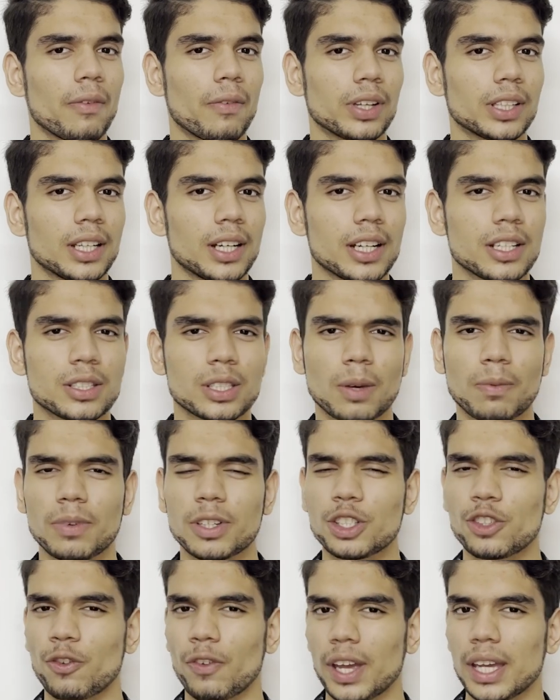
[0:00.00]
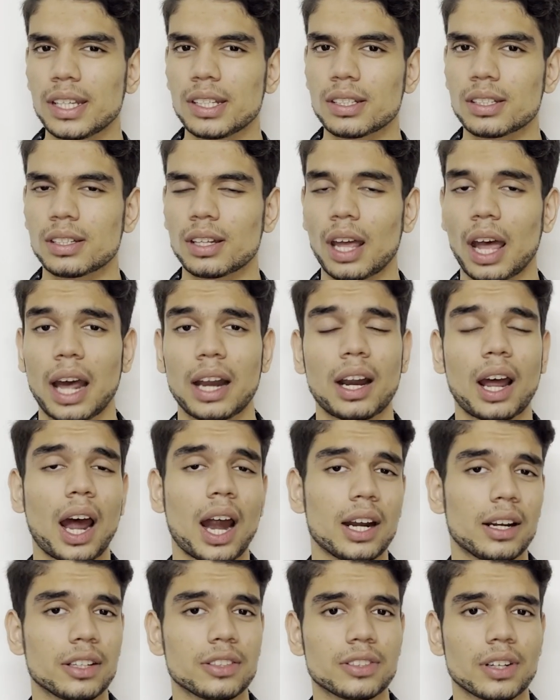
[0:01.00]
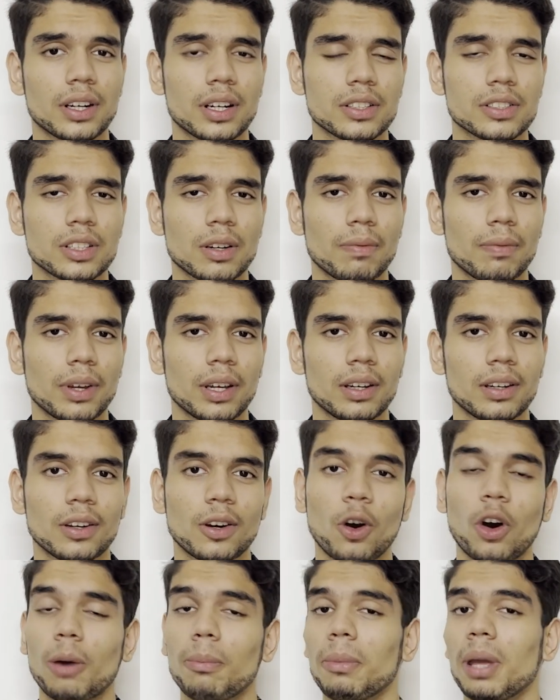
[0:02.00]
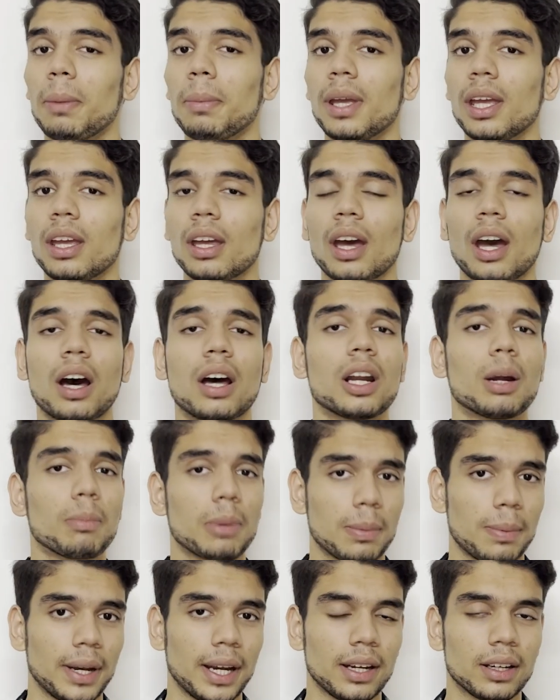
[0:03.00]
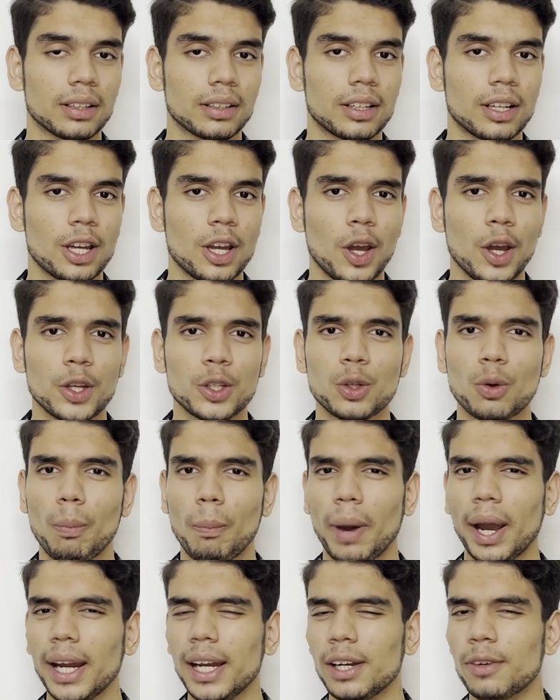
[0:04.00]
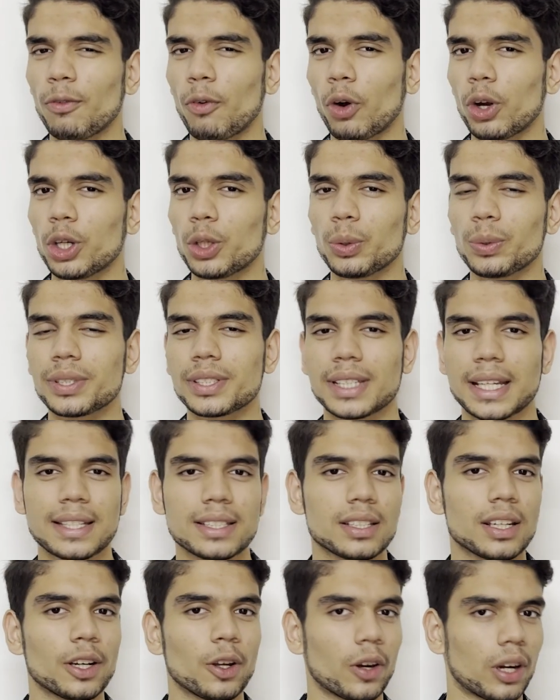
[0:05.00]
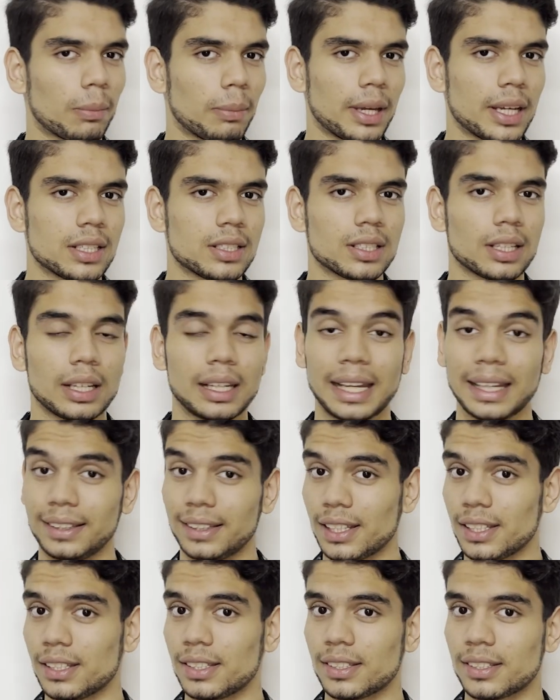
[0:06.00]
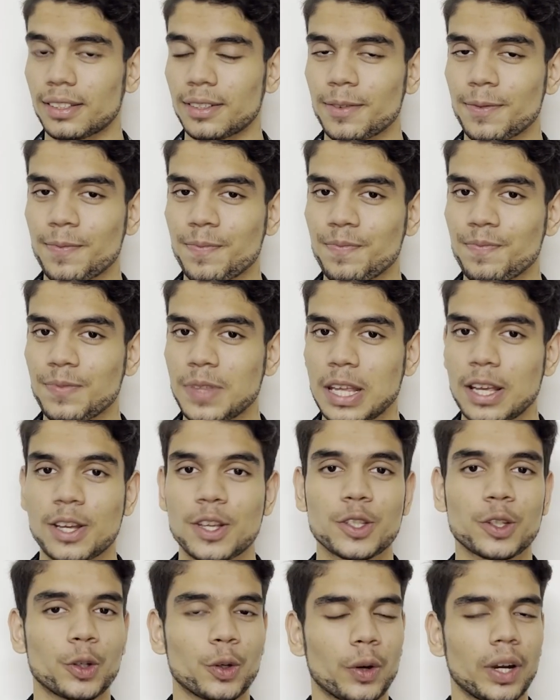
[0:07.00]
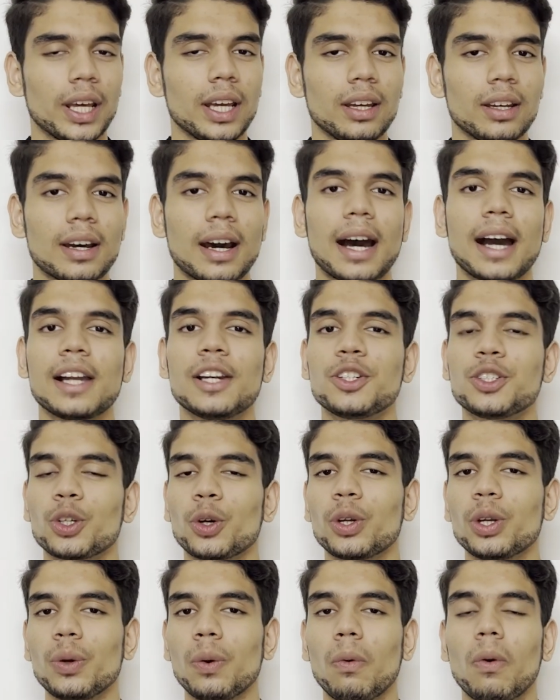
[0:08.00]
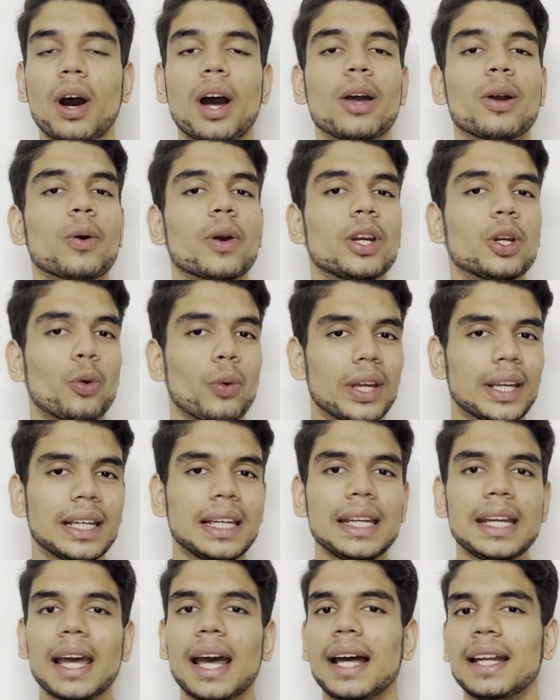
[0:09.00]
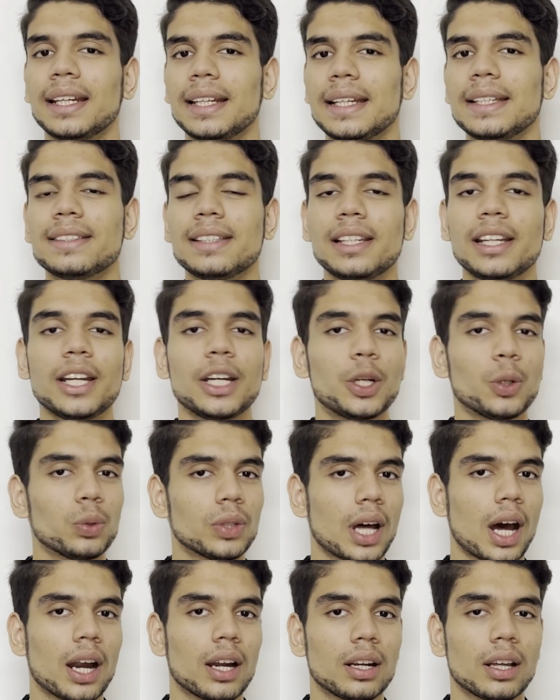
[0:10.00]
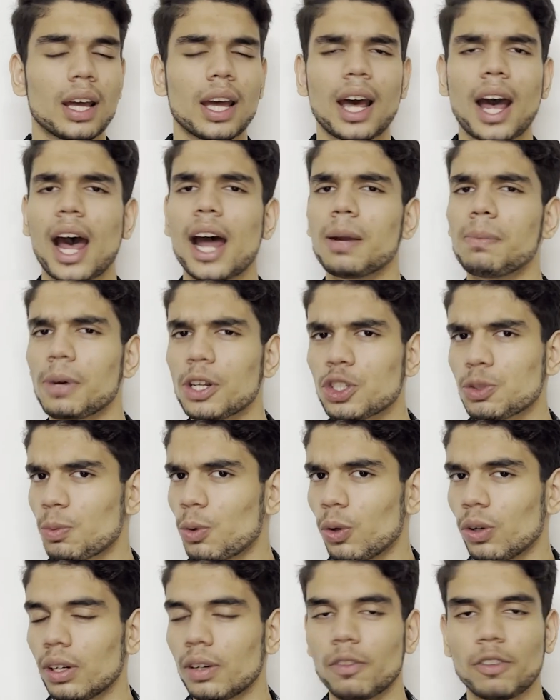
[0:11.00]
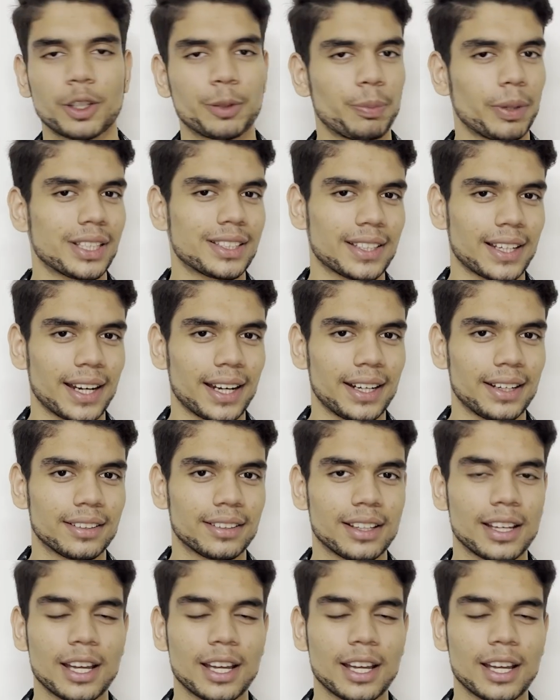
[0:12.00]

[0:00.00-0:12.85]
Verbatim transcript: Whether it's someone's face, an address written somewhere, or maybe a number plate, you might want to censor your image like this. So today, I'll show you how you can quickly and easily do that and much more with Pixelied.